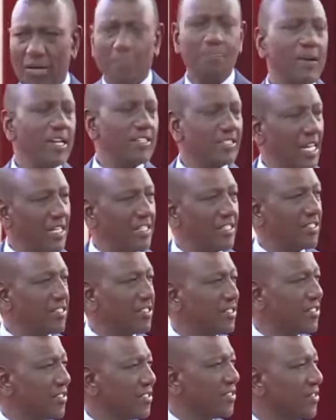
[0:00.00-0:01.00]
The
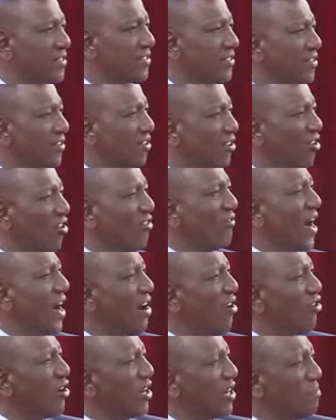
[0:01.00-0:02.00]
presence of
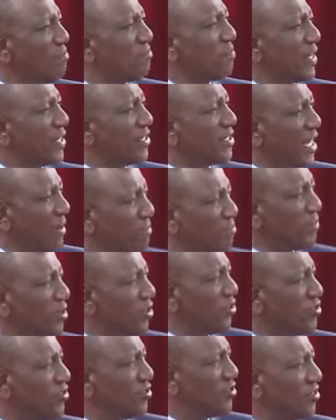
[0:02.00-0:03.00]
our Olympic
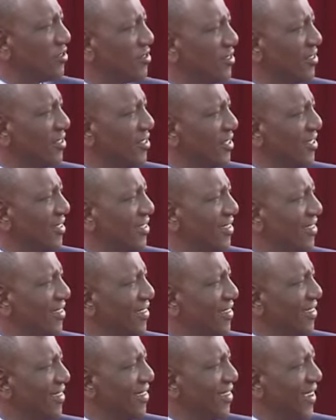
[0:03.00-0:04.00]
champions
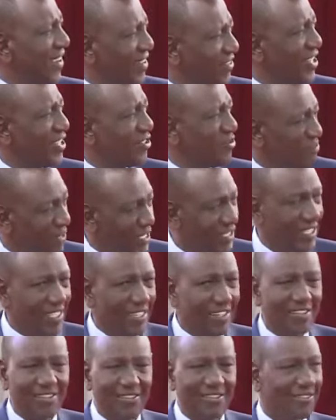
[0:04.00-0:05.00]
in this
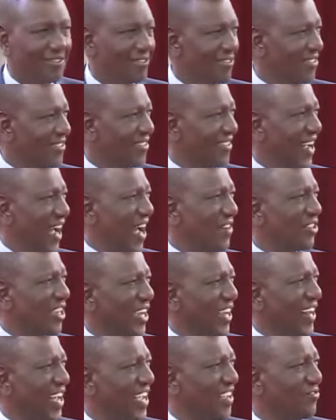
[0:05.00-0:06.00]
meeting,
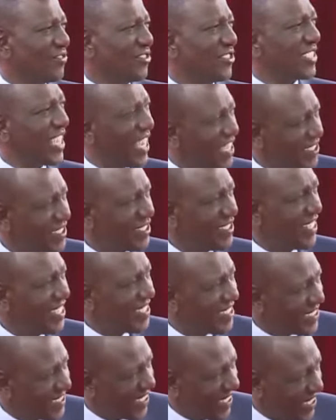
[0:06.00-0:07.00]
having arrived just
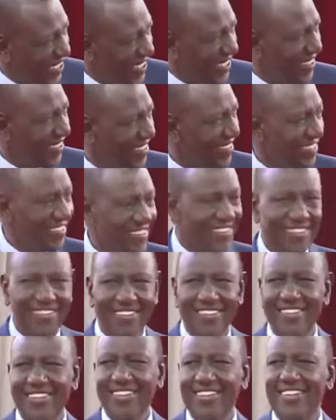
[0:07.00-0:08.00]
yesterday,
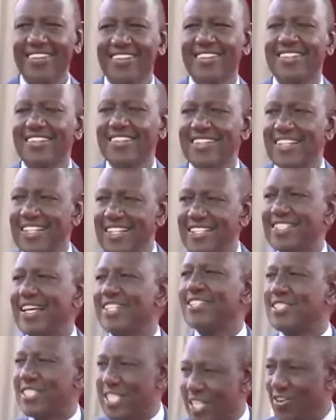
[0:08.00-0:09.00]

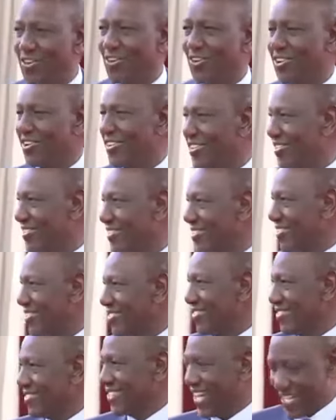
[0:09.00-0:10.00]
is a signal
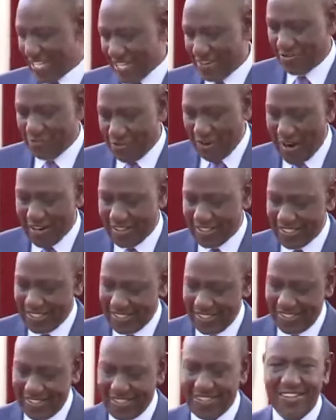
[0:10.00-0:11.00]
that in
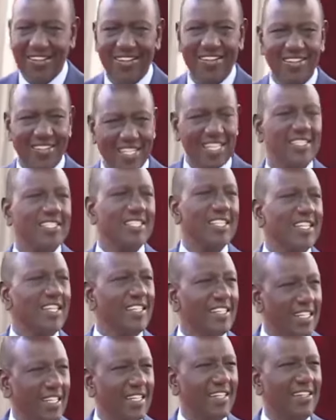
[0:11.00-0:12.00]
fact, this
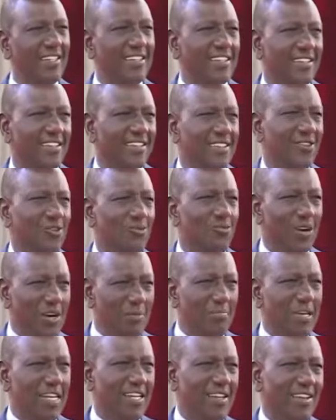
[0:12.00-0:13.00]
indeed
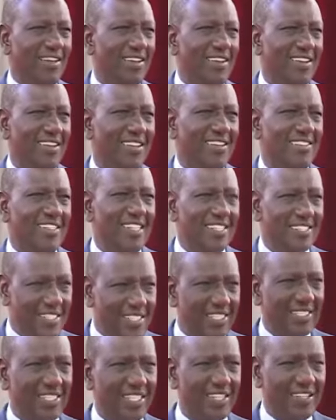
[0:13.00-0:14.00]
will be the
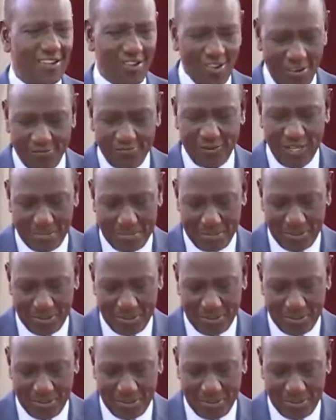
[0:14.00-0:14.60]
City of